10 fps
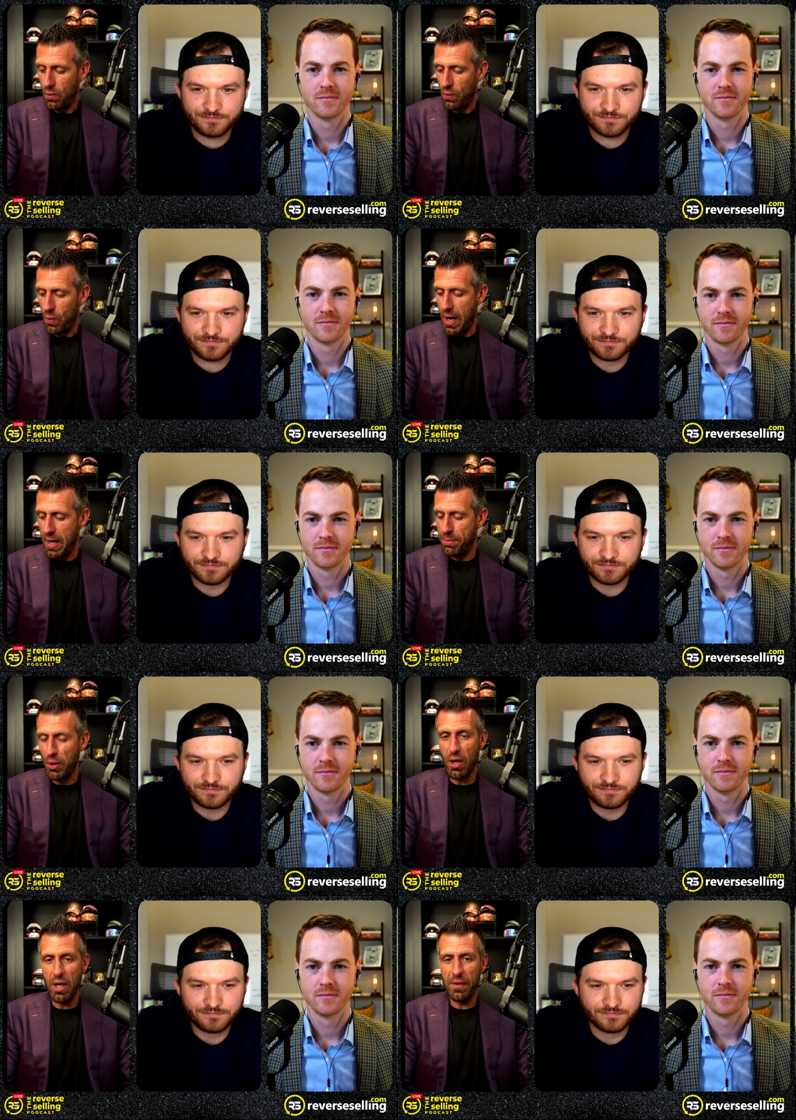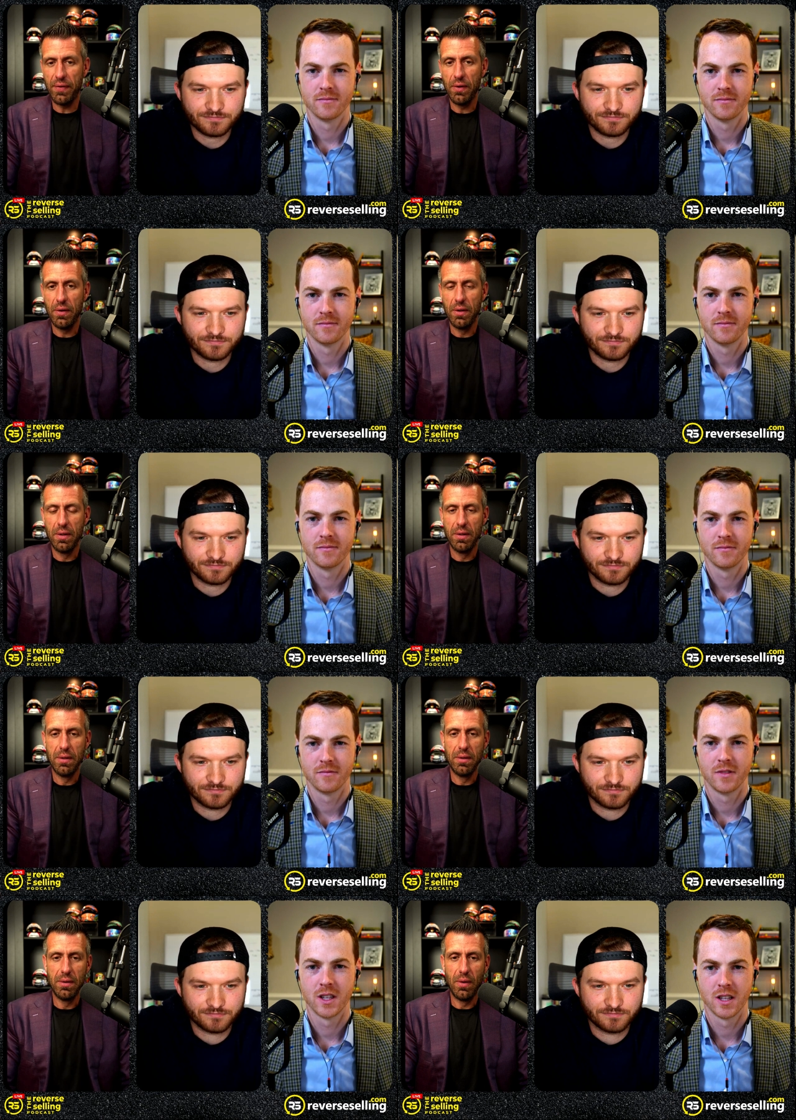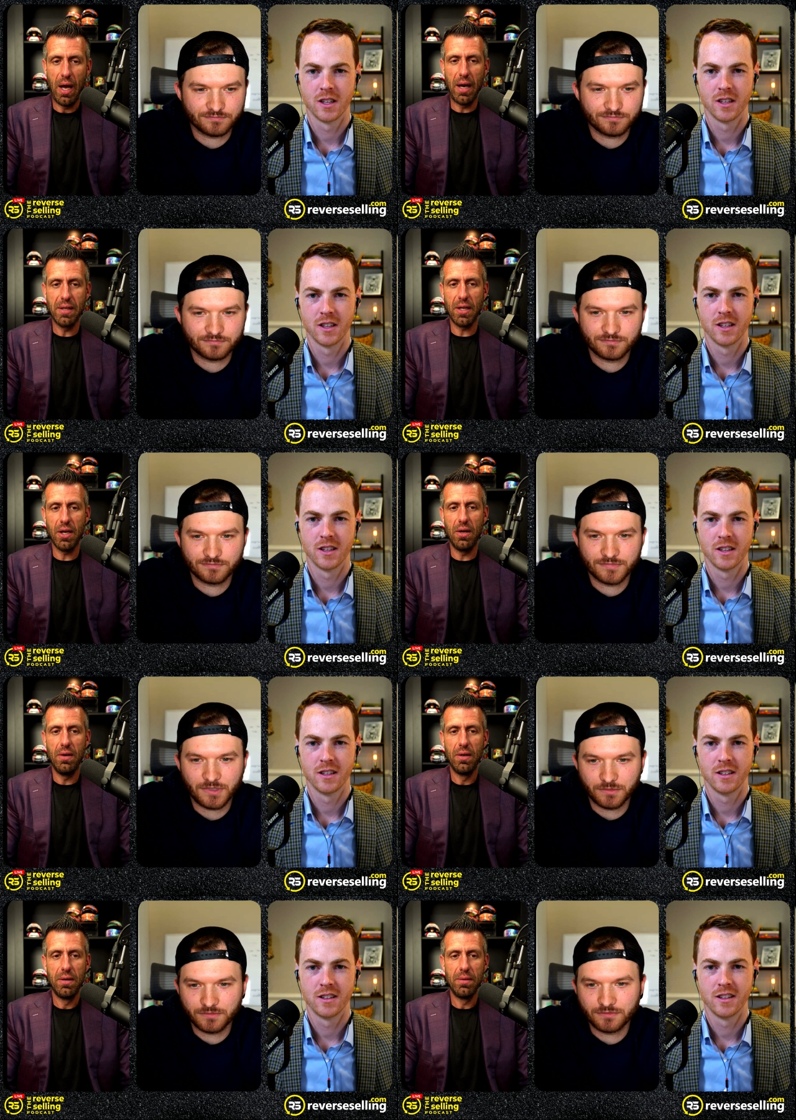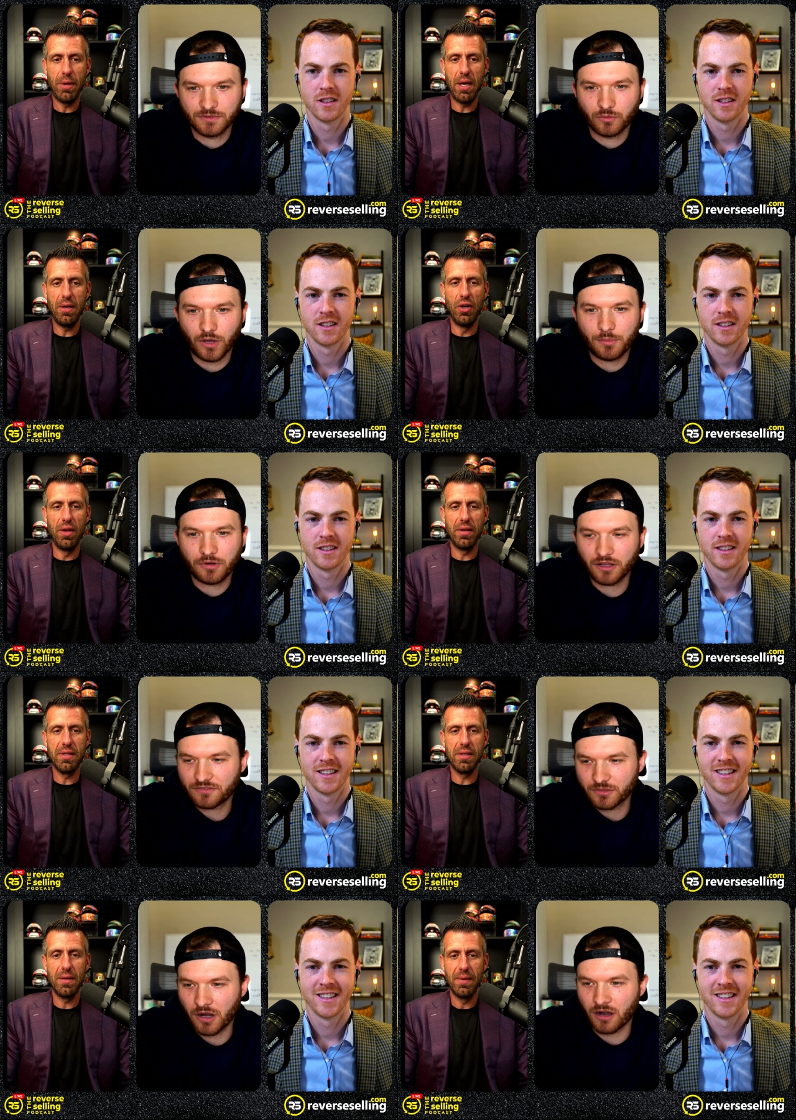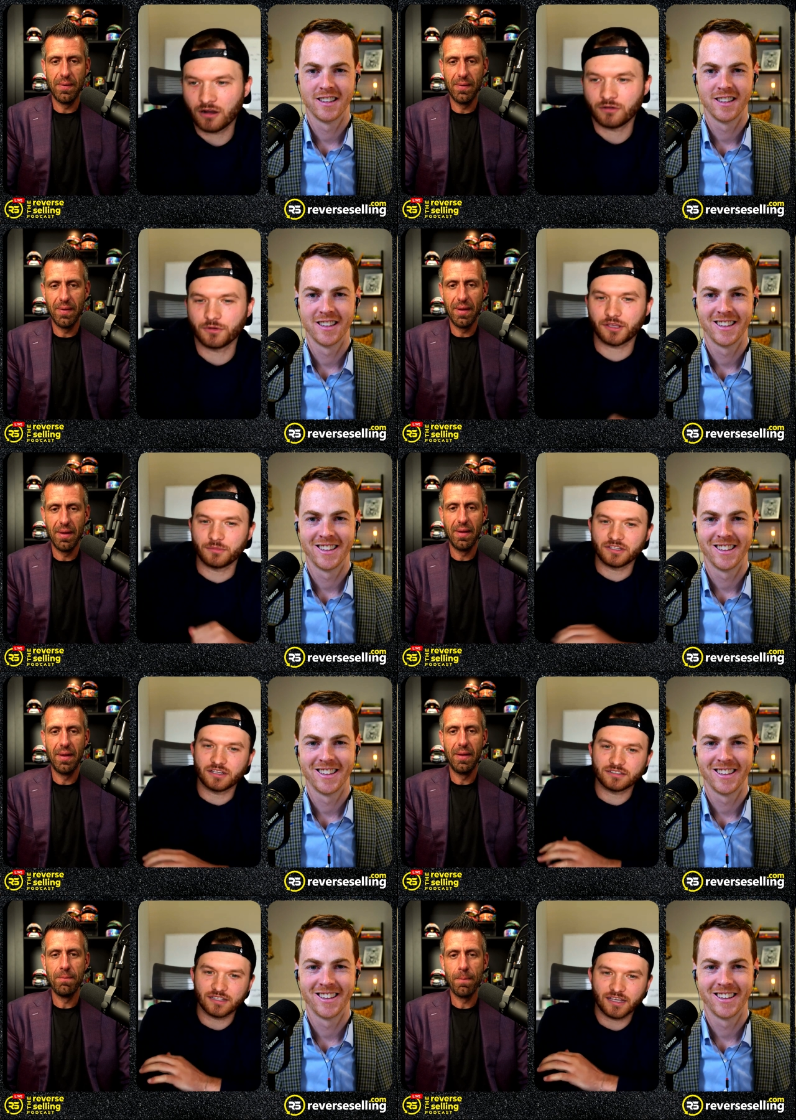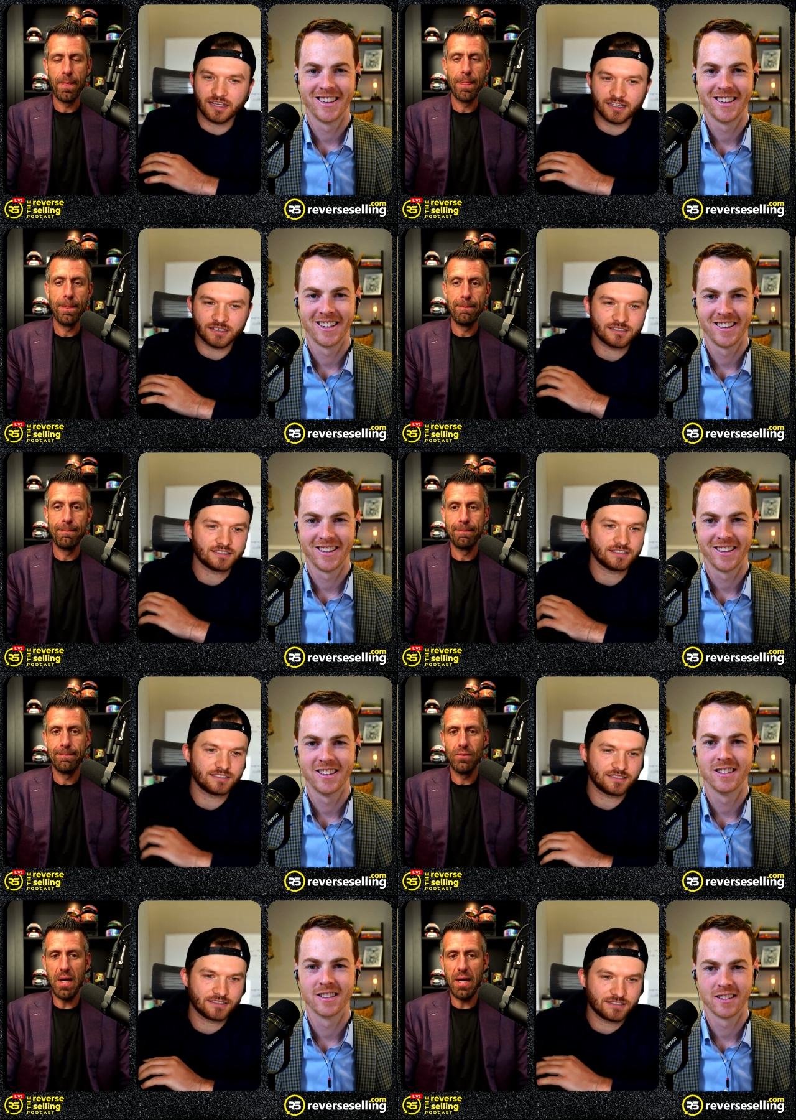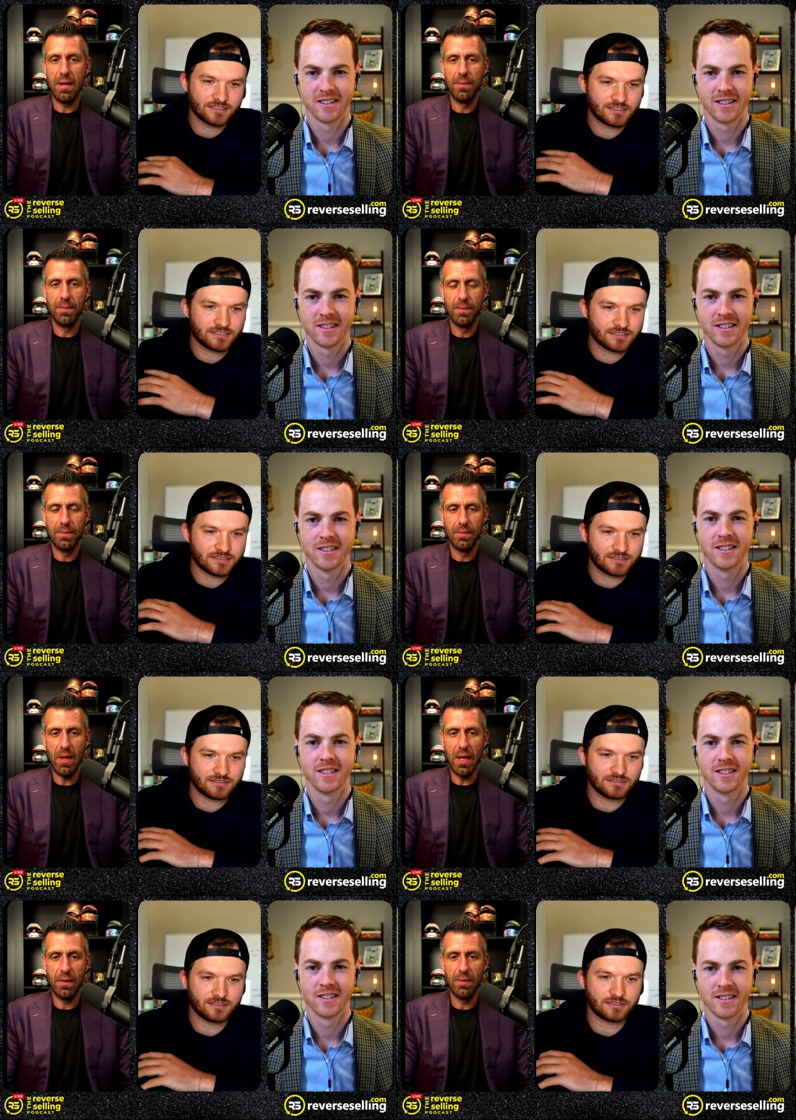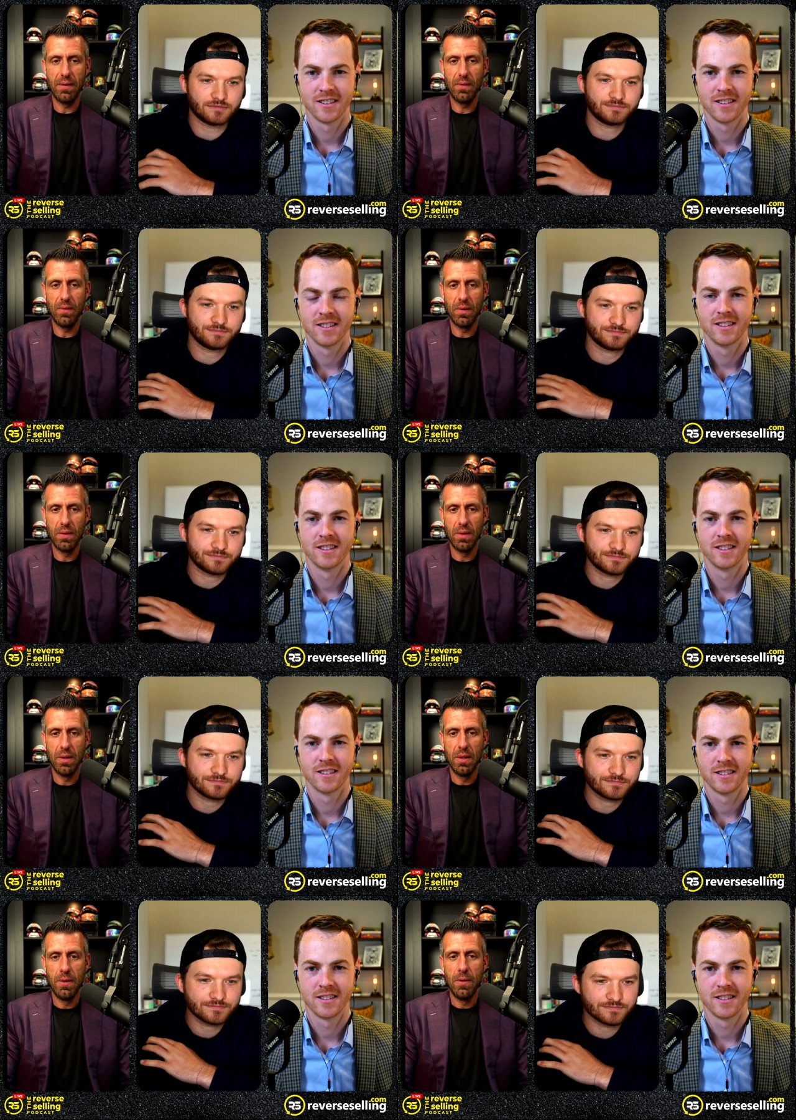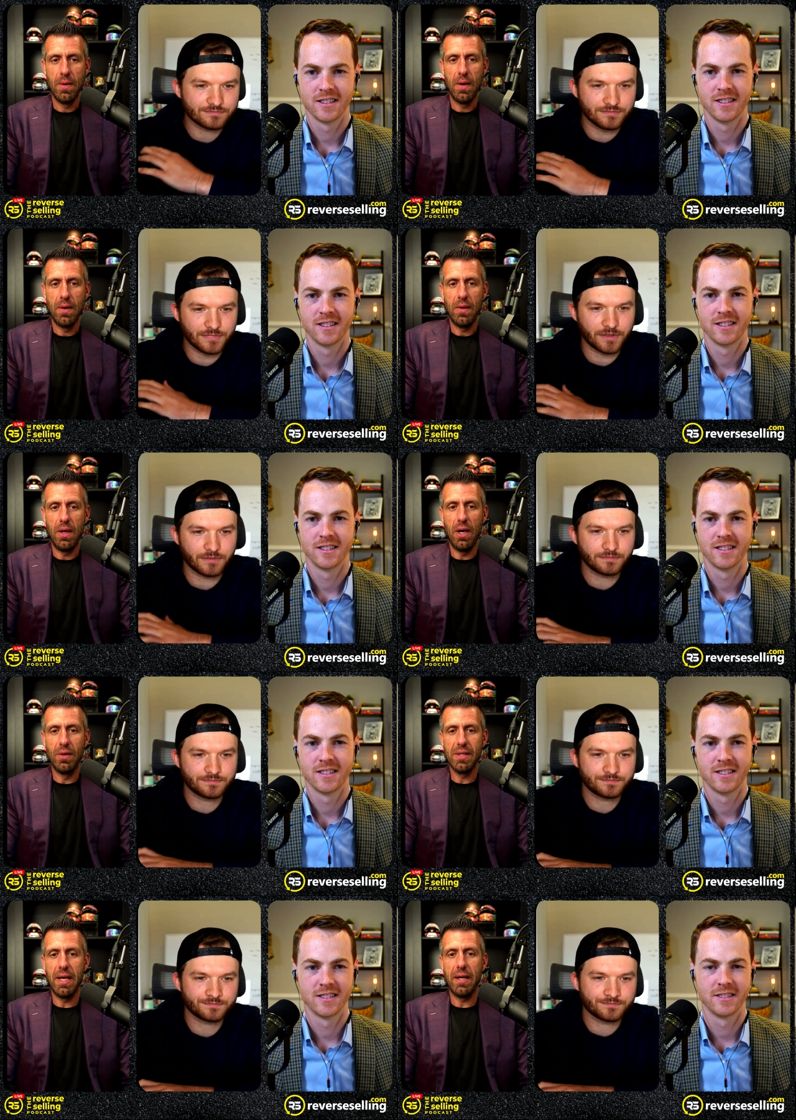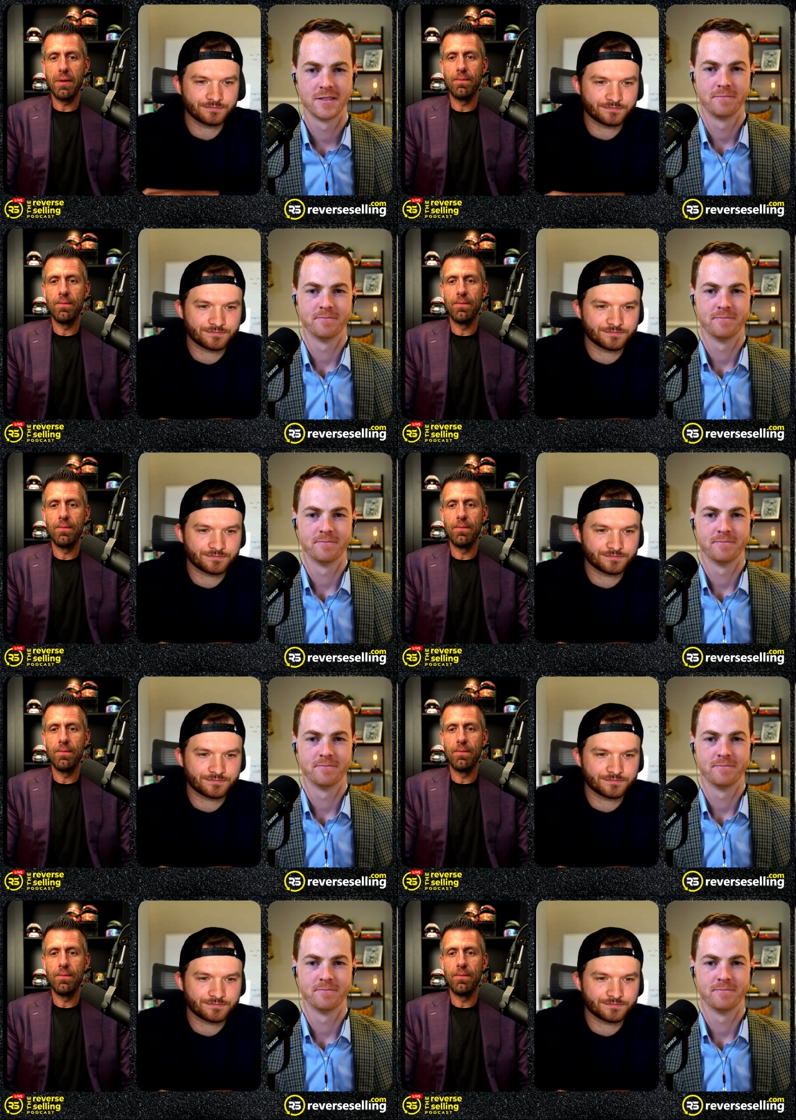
Speaker 1: Why put off? How does it go, Ben? Why put off
Speaker 2: tomorrow? What can be done today?
Speaker 1: Yeah, yeah, yeah. yeah. You know, it's like